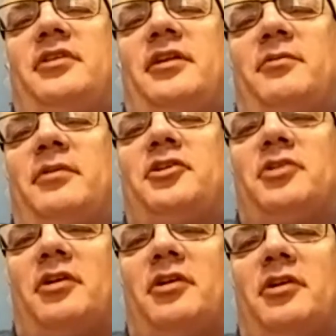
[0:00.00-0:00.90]
really took
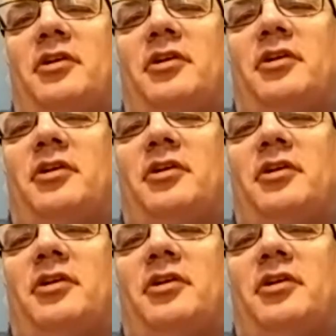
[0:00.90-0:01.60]
off, I